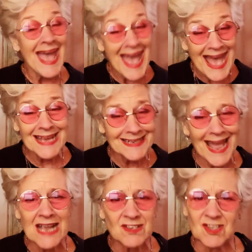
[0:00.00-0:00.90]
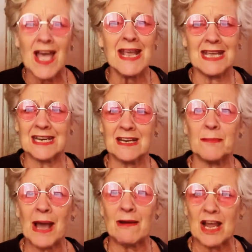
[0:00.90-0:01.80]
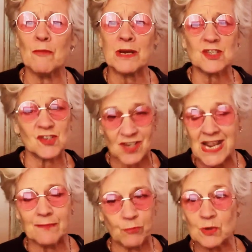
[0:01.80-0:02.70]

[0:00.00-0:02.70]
and anxiety about how much Snape